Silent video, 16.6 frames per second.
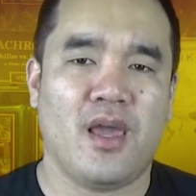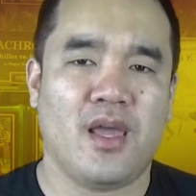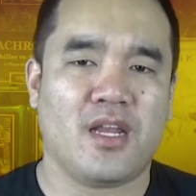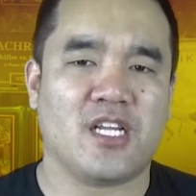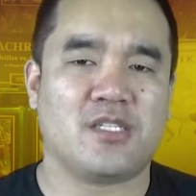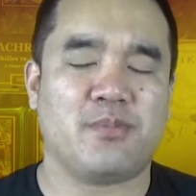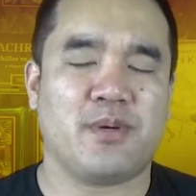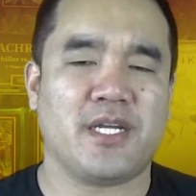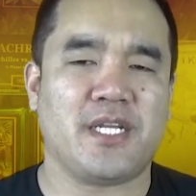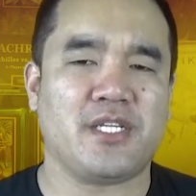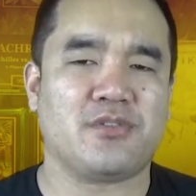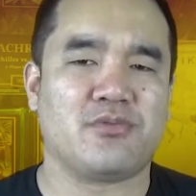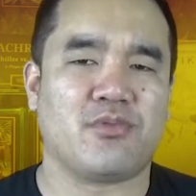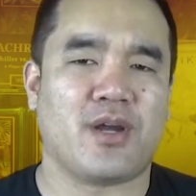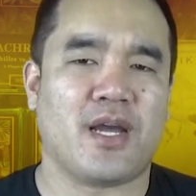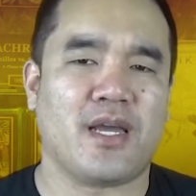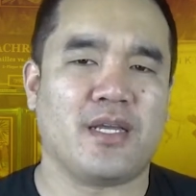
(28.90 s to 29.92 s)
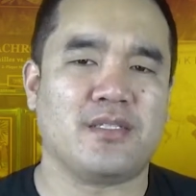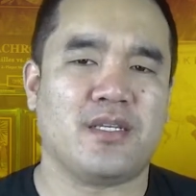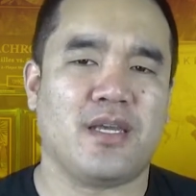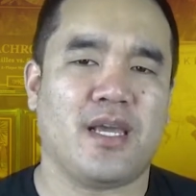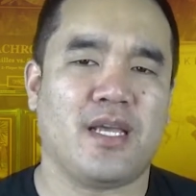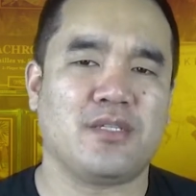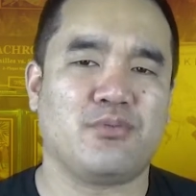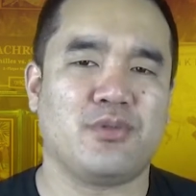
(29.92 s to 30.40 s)
Despite his rise,
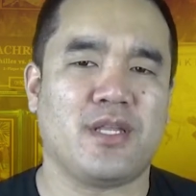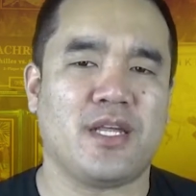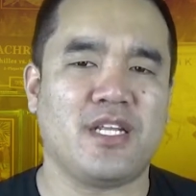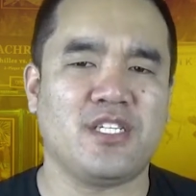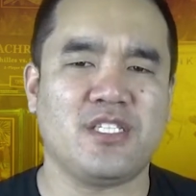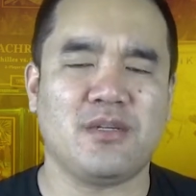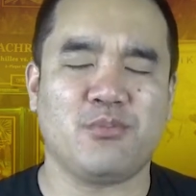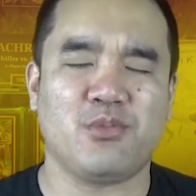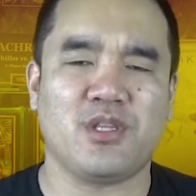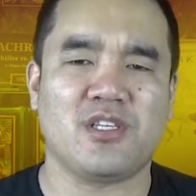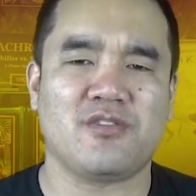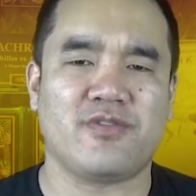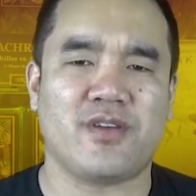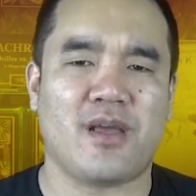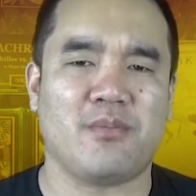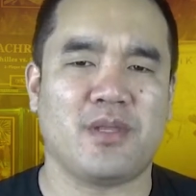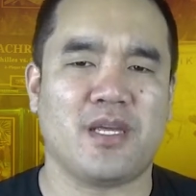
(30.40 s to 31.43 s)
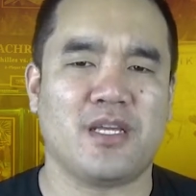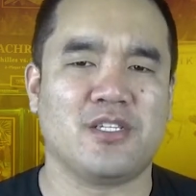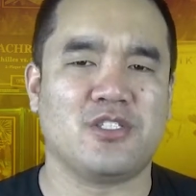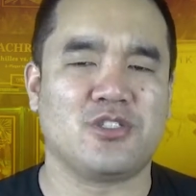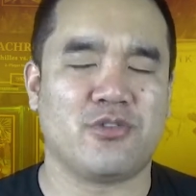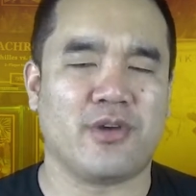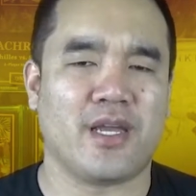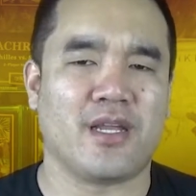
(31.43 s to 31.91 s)
his relationship with his family is
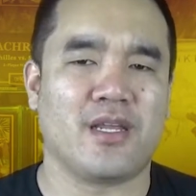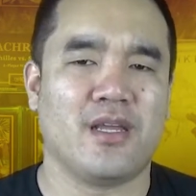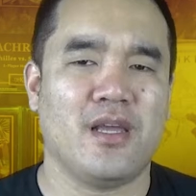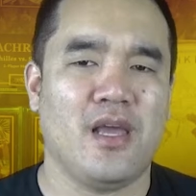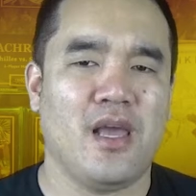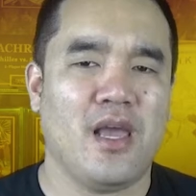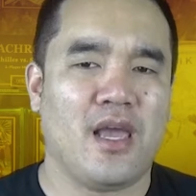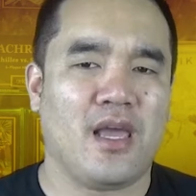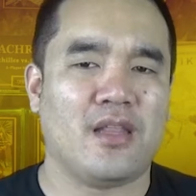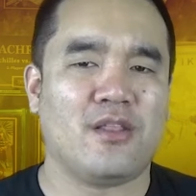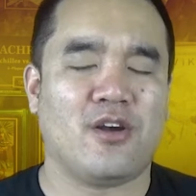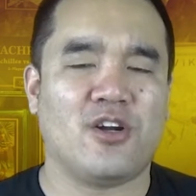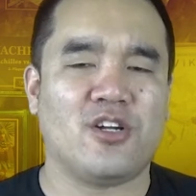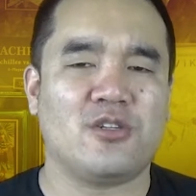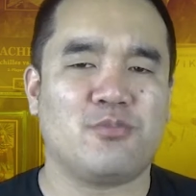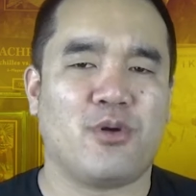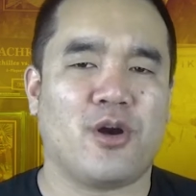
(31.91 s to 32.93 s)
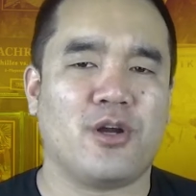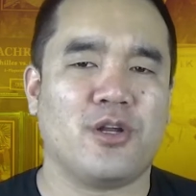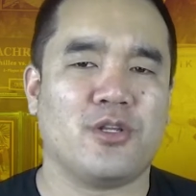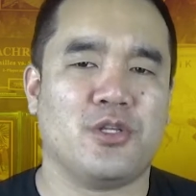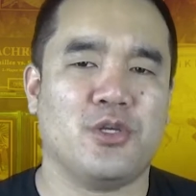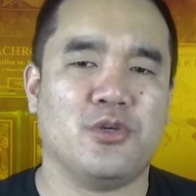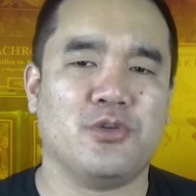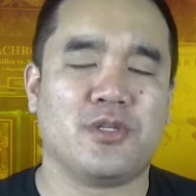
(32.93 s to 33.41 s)
strained, in large part
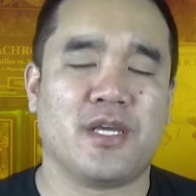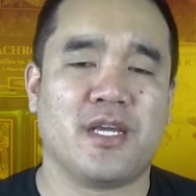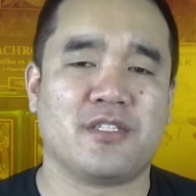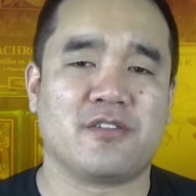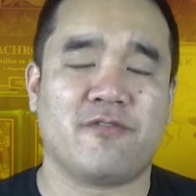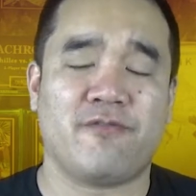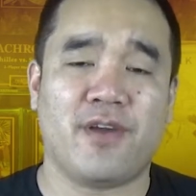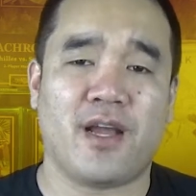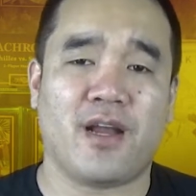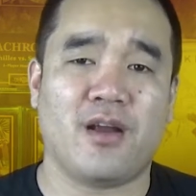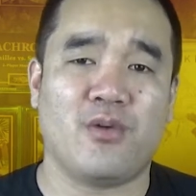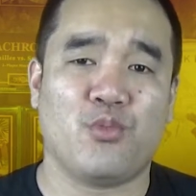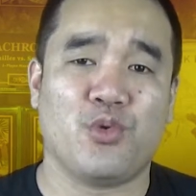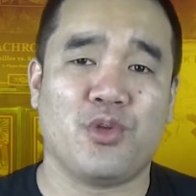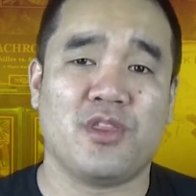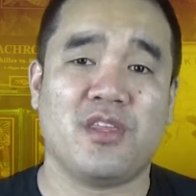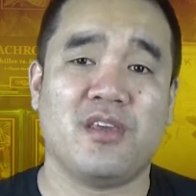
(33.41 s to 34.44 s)
due to his affair with